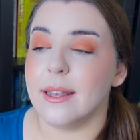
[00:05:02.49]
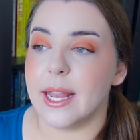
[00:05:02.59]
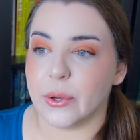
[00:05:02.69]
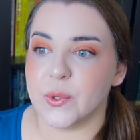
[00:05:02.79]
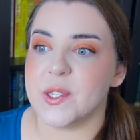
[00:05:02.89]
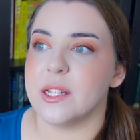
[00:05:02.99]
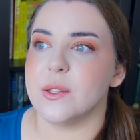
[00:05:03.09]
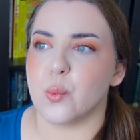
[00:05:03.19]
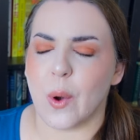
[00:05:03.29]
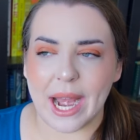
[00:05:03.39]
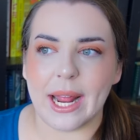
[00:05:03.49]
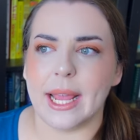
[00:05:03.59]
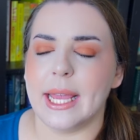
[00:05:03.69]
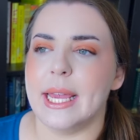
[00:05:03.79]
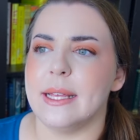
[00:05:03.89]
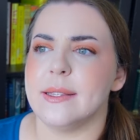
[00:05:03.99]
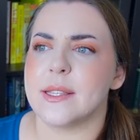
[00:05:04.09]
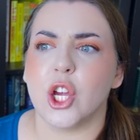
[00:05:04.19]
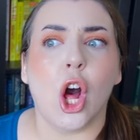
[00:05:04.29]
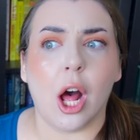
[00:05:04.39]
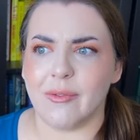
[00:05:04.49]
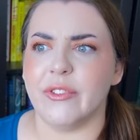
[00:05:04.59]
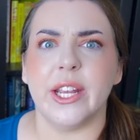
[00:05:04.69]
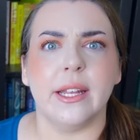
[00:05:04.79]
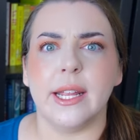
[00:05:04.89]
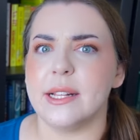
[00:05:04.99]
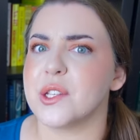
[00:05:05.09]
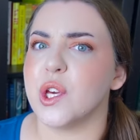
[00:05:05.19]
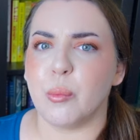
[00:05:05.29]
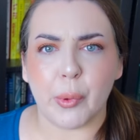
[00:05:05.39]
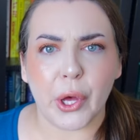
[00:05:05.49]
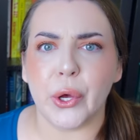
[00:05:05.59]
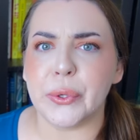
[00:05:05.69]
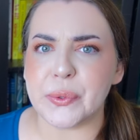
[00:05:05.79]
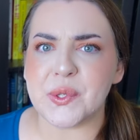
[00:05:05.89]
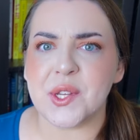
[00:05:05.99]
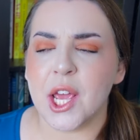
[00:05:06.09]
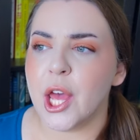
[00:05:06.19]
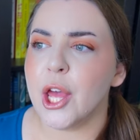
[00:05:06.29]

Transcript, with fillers: Nicolson's writing is confident, it's composed.